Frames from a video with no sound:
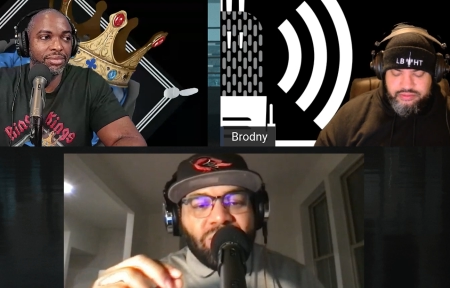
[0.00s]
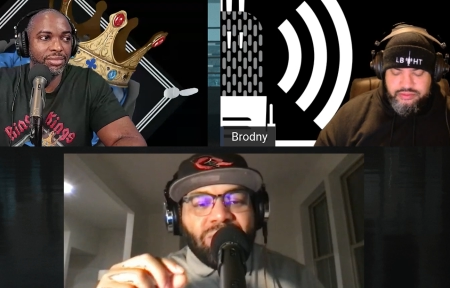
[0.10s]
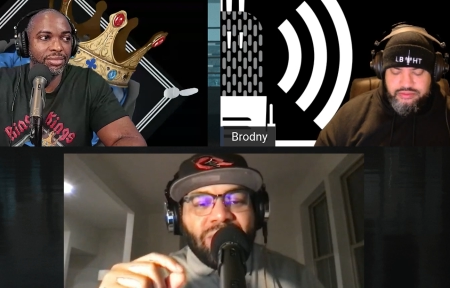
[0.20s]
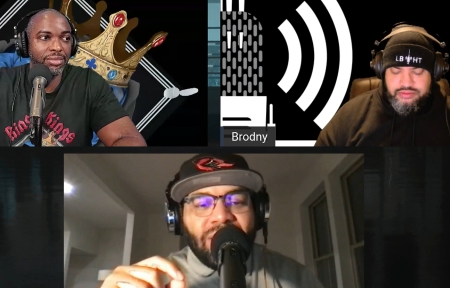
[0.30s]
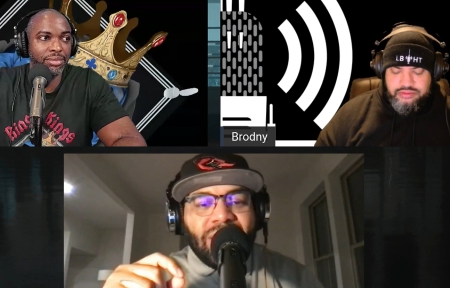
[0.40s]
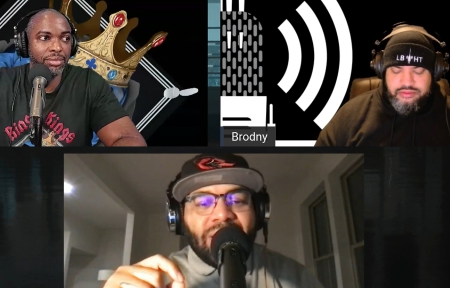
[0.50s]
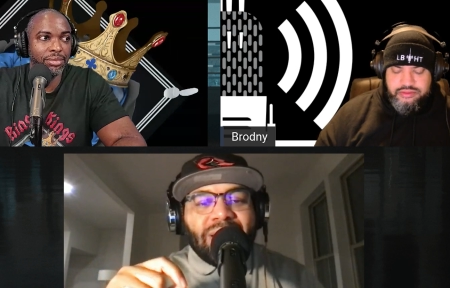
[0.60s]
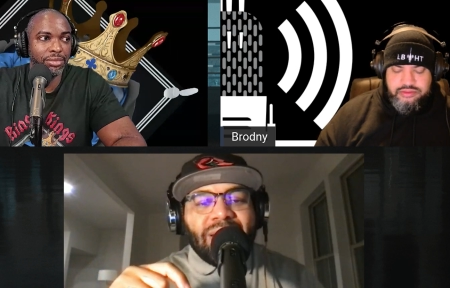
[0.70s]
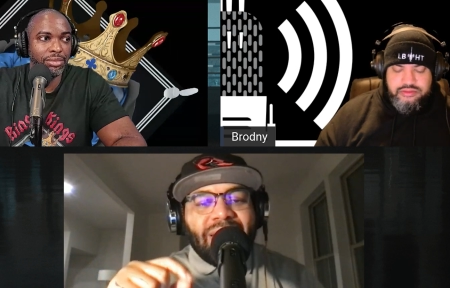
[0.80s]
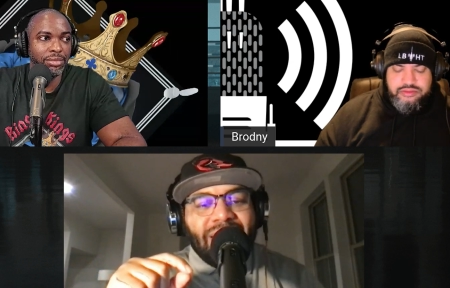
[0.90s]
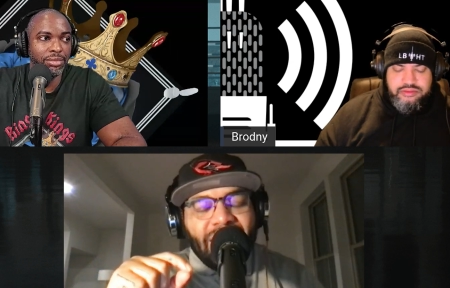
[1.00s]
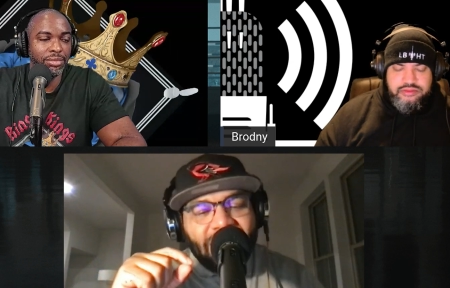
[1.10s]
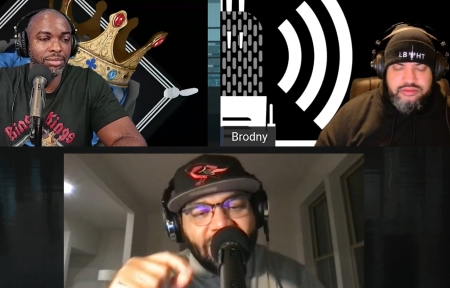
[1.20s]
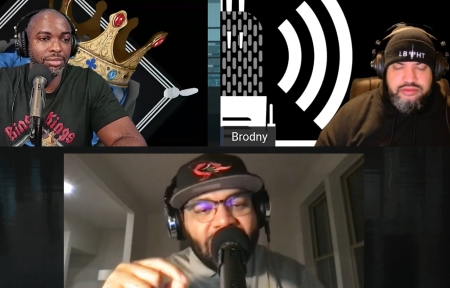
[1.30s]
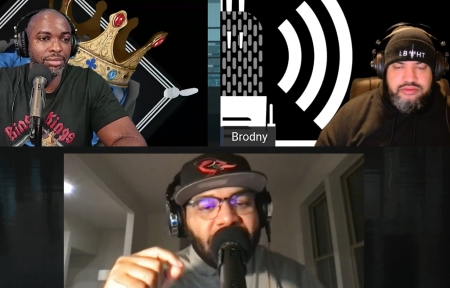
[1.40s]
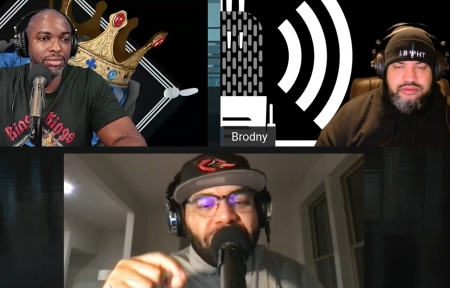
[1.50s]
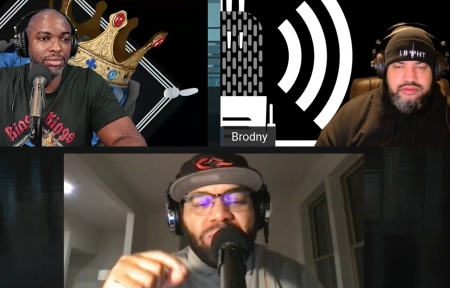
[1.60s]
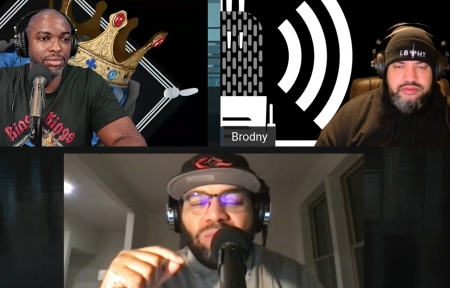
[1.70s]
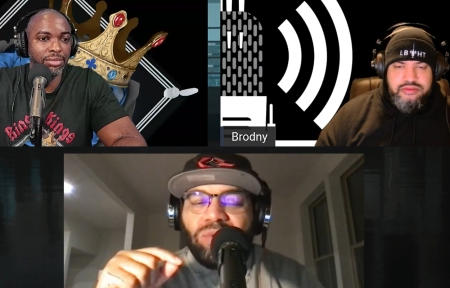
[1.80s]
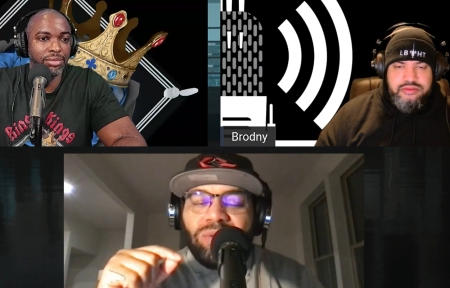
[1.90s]
Speaker 1: over there. He can put
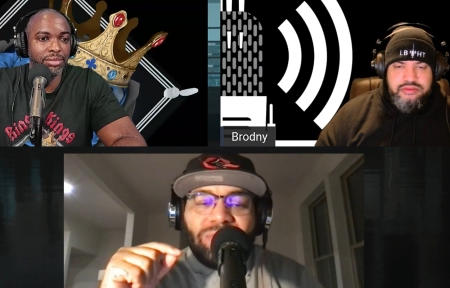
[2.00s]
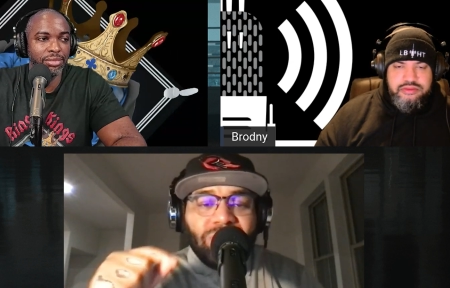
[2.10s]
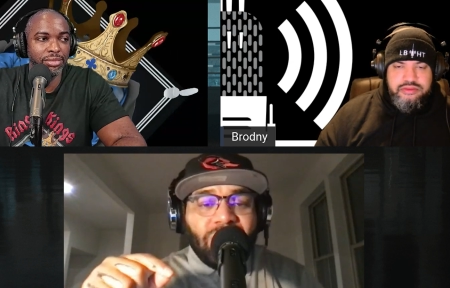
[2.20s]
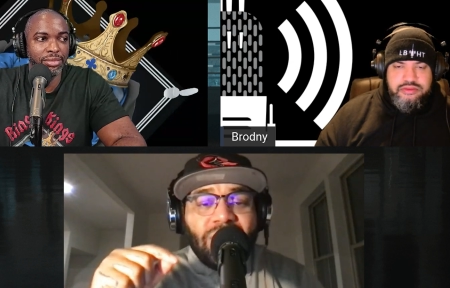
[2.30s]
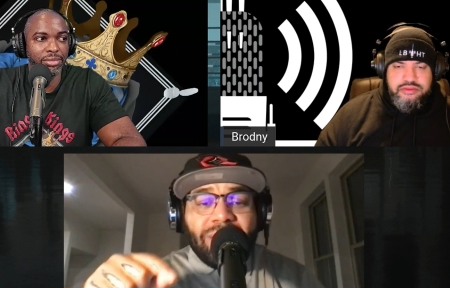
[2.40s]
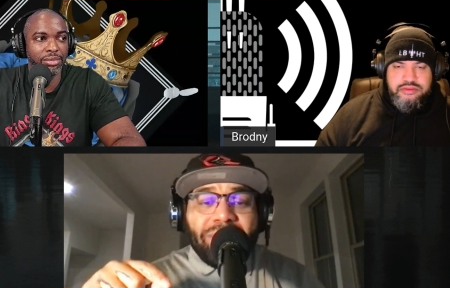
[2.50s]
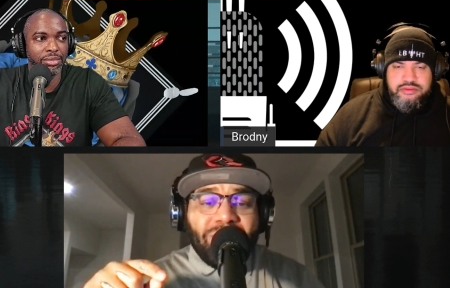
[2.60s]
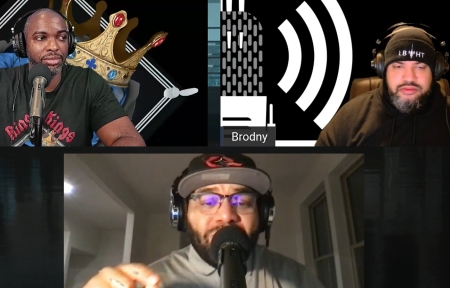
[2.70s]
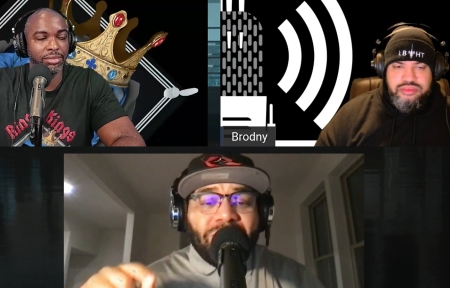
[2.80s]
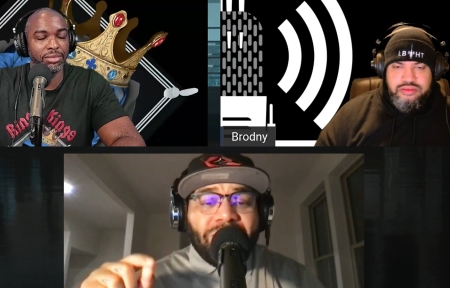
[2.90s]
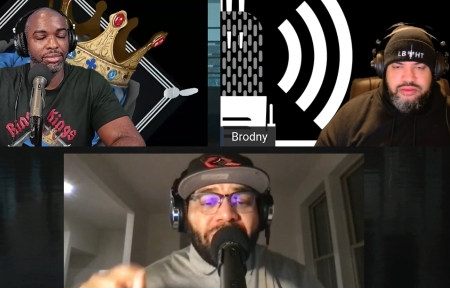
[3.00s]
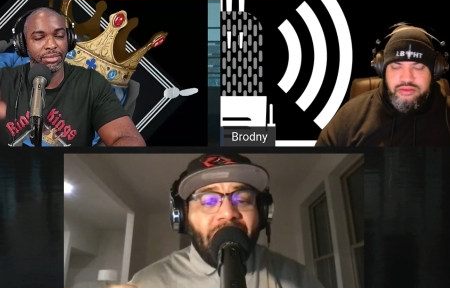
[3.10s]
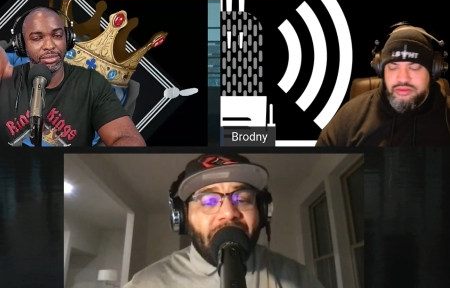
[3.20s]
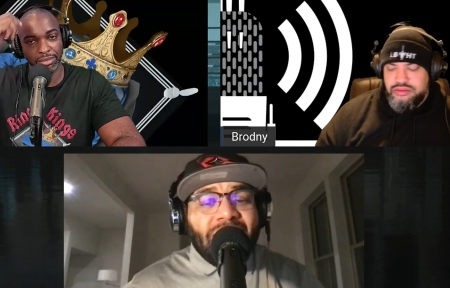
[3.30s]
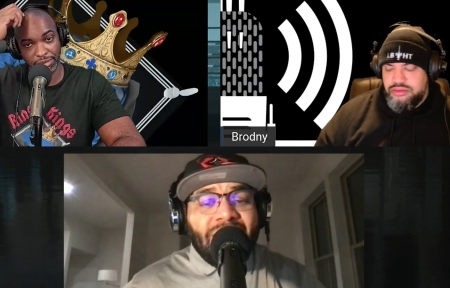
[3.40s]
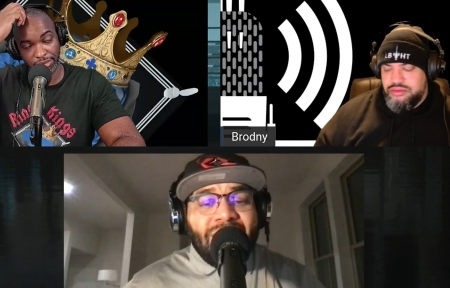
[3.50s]
on a he can put on a fight,